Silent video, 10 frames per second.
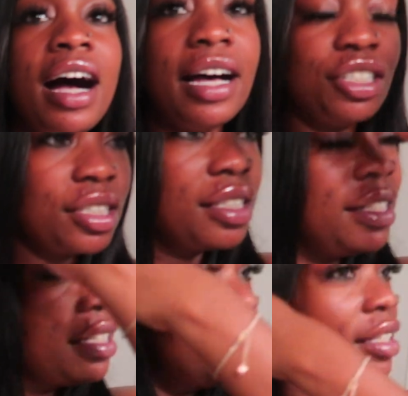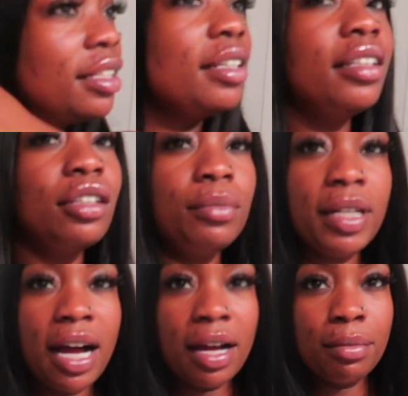I just did a little bit
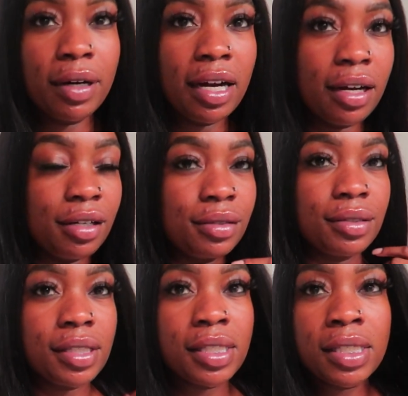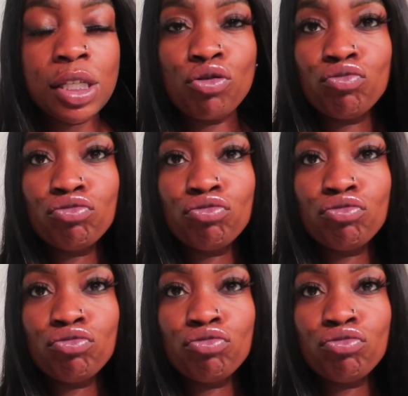of eyebrows,